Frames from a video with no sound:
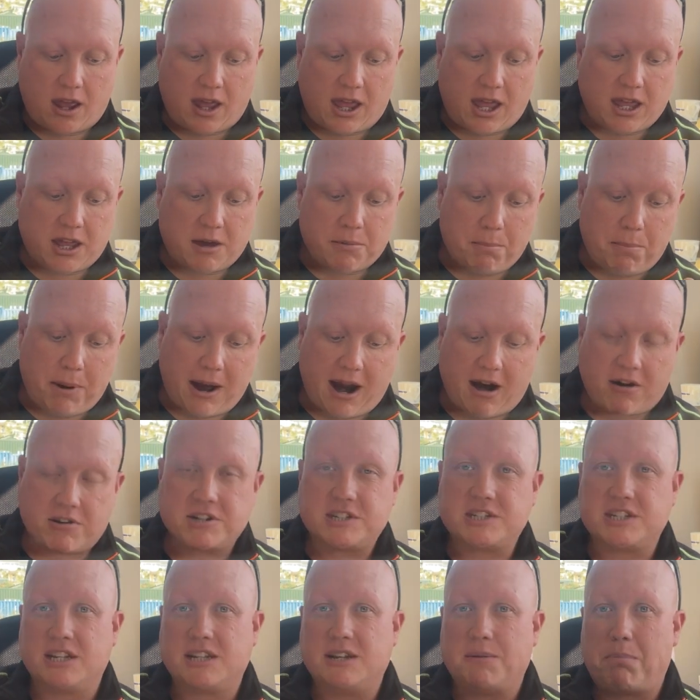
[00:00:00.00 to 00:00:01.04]
In
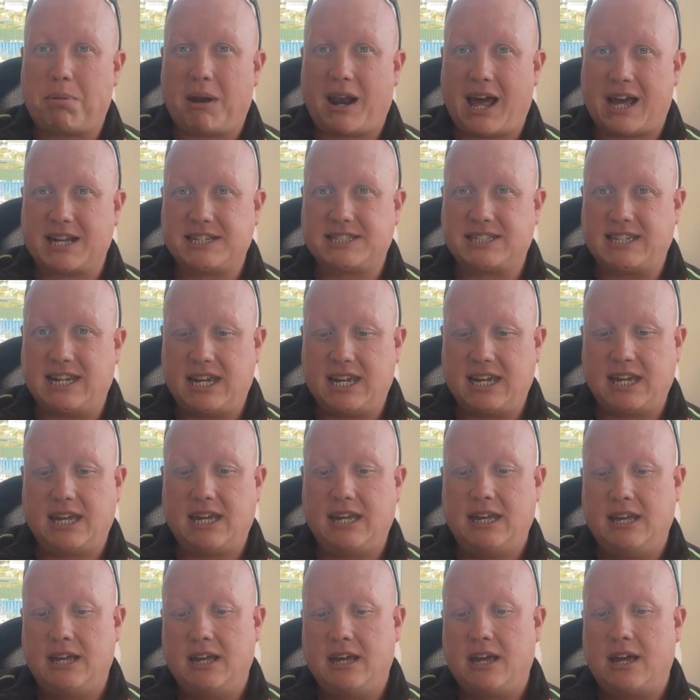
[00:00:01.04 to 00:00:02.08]
comparison, the plastic,
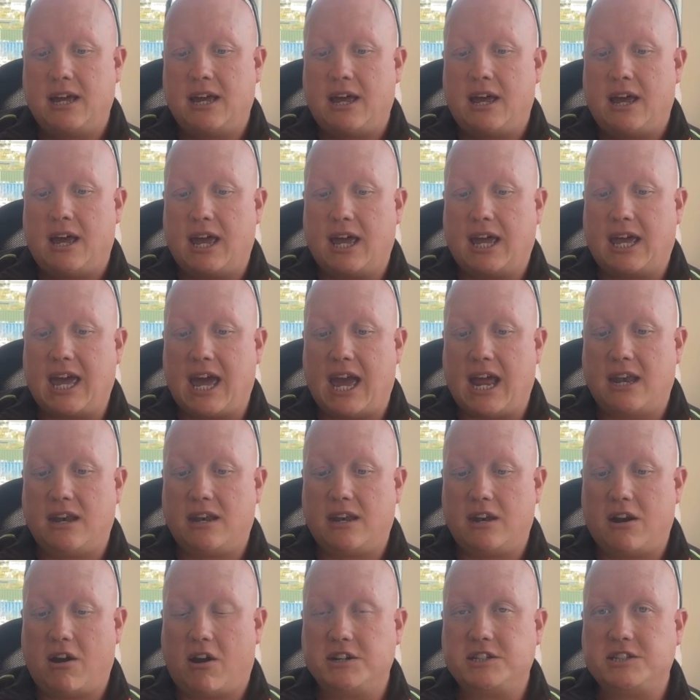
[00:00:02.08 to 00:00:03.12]
again,
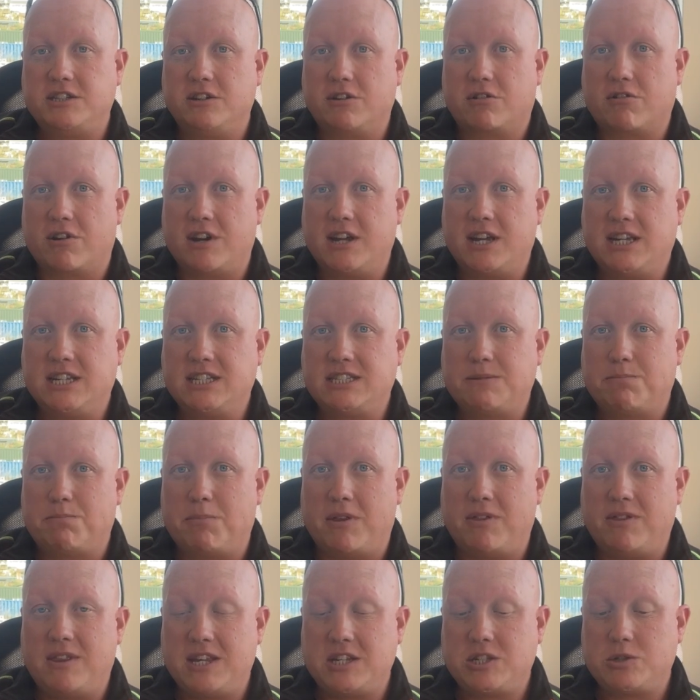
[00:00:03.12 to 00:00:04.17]
90 degrees,
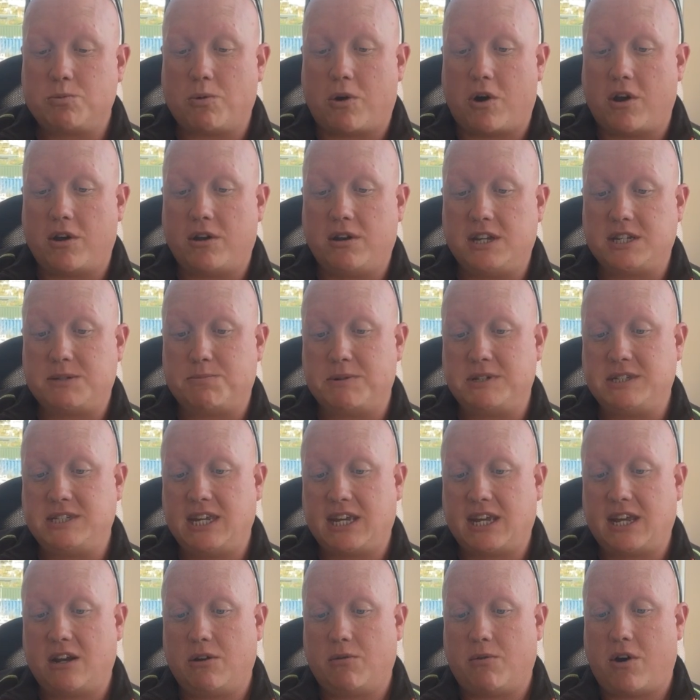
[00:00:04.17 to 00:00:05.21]
but this
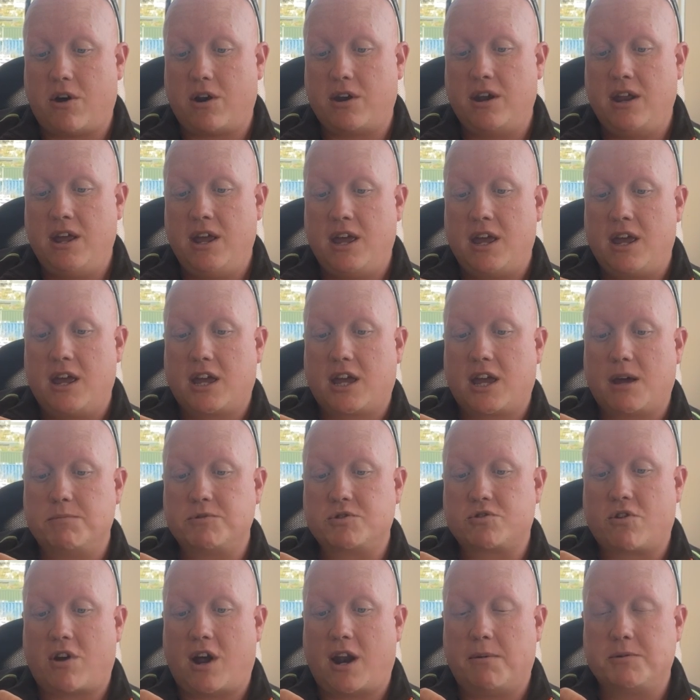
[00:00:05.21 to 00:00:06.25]
particular one,
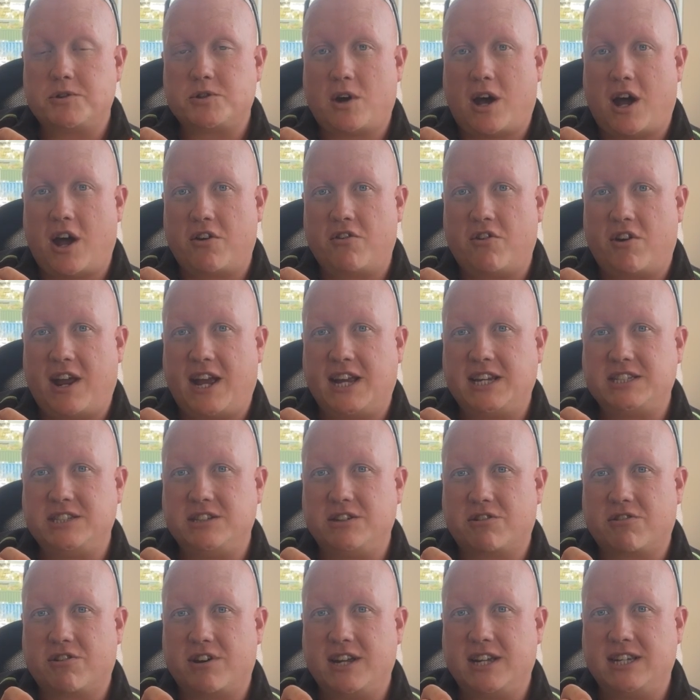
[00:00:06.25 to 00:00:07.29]
comes right up to 180
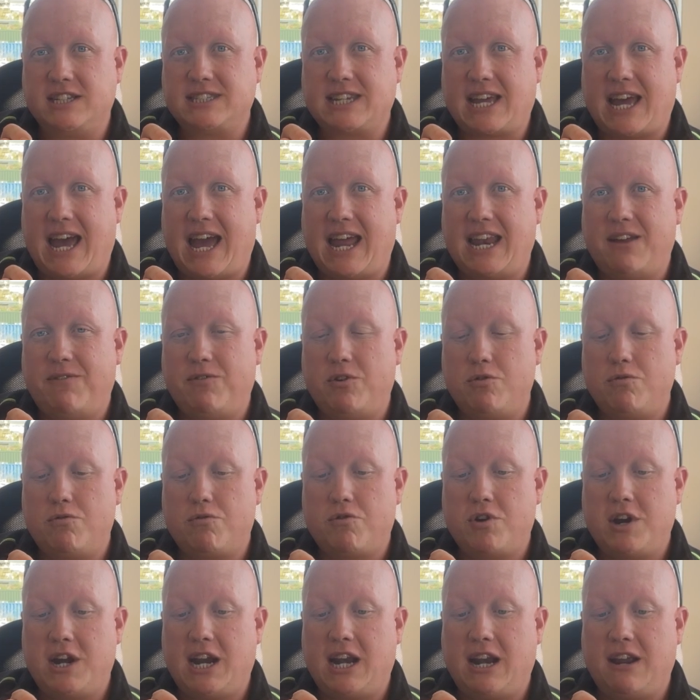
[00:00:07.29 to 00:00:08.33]
degrees, and if you
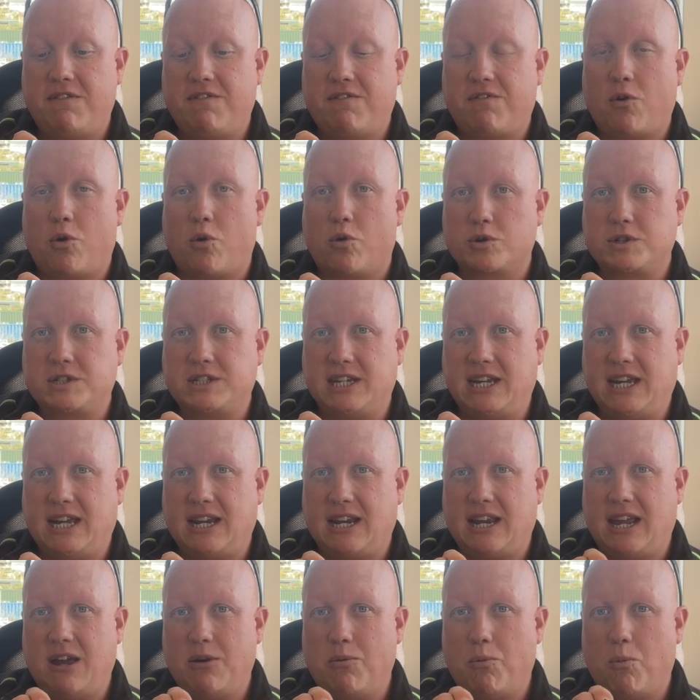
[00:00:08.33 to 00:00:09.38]
really force it,
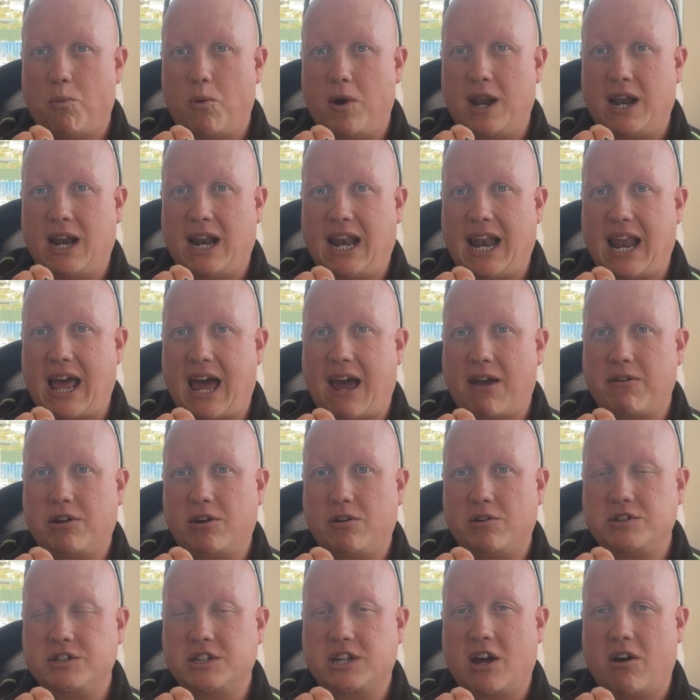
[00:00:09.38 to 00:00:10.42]
it will allow
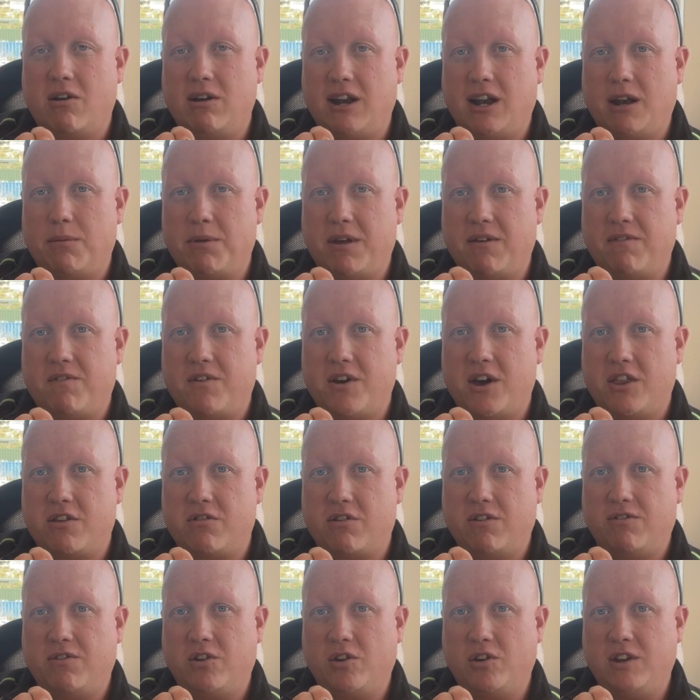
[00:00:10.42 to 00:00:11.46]
you to go a little bit
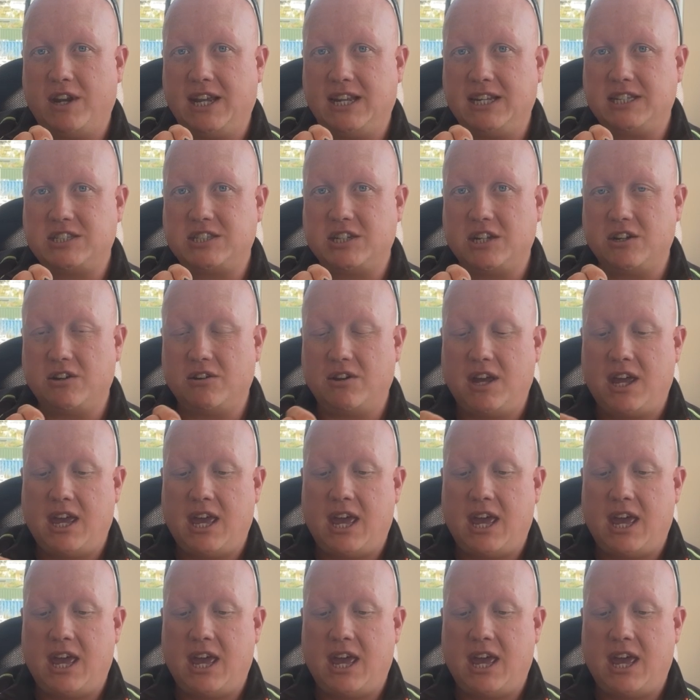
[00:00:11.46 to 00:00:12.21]
further if you need to.